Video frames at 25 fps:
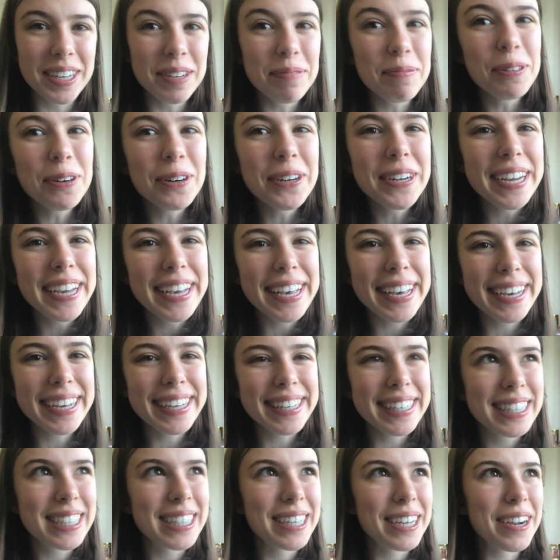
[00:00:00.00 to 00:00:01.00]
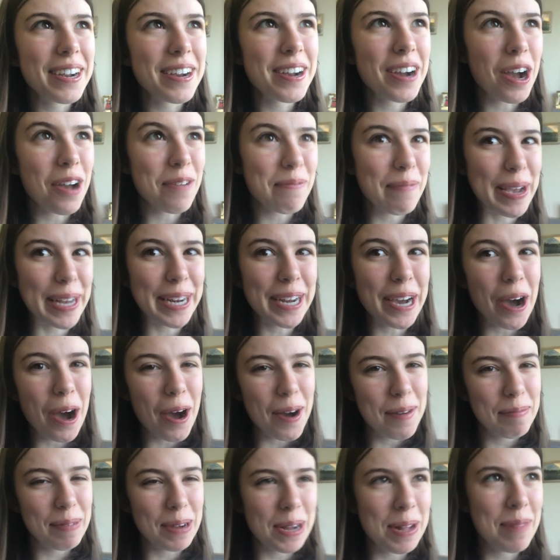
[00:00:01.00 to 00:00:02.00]
Good morning. So I've made it
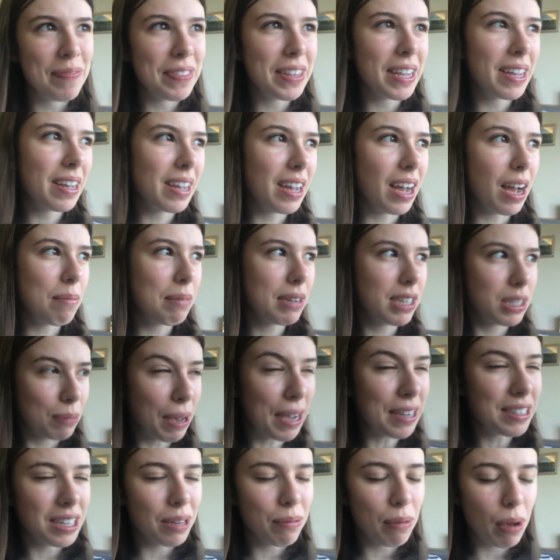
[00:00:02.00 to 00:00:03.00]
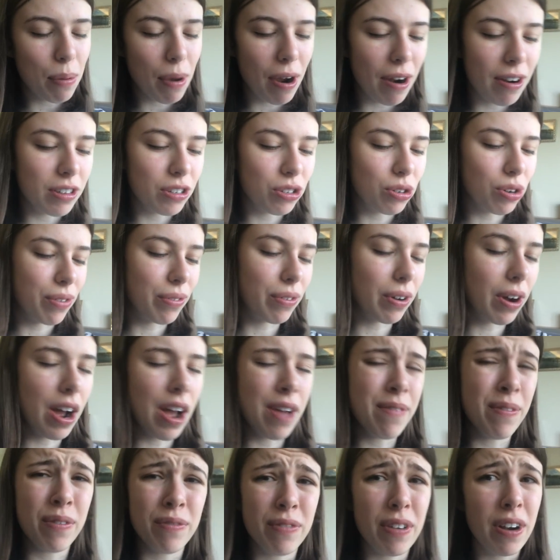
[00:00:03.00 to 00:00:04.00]
up. I'm expecting my parents to
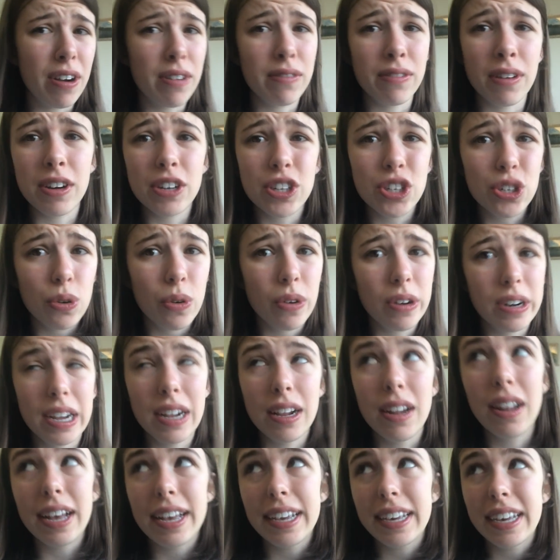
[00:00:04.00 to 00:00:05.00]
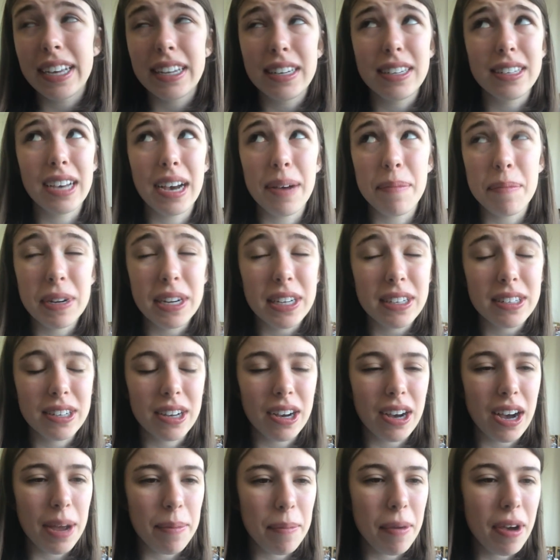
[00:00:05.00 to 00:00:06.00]
arrive very, very shortly, like in 10 minutes
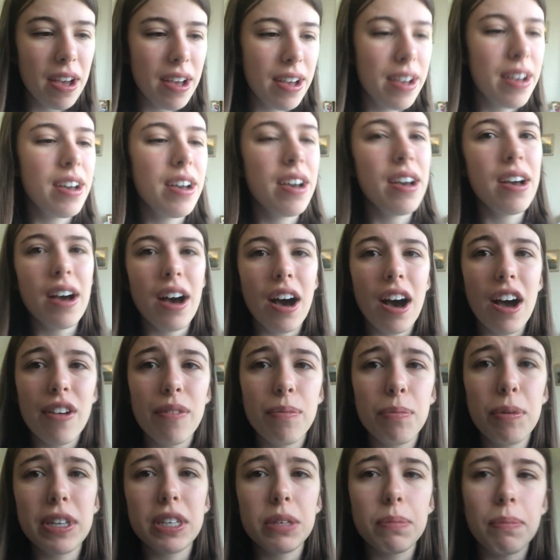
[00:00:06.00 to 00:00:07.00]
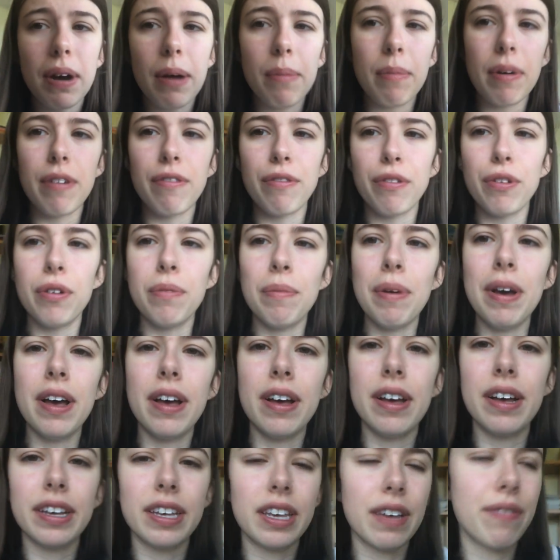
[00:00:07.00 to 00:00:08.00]
time. I've whizzed around my room,
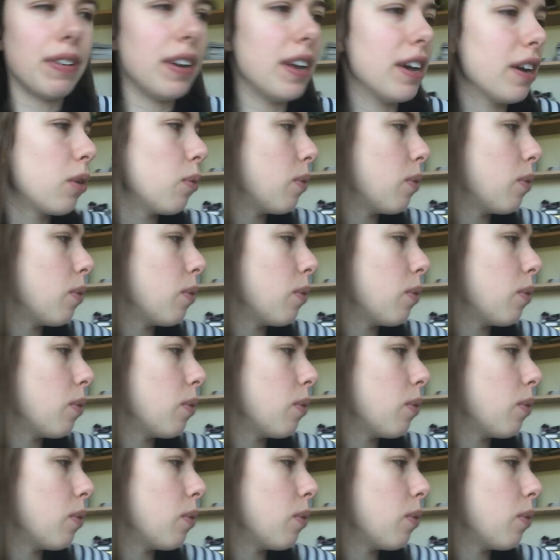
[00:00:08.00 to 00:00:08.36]
given it a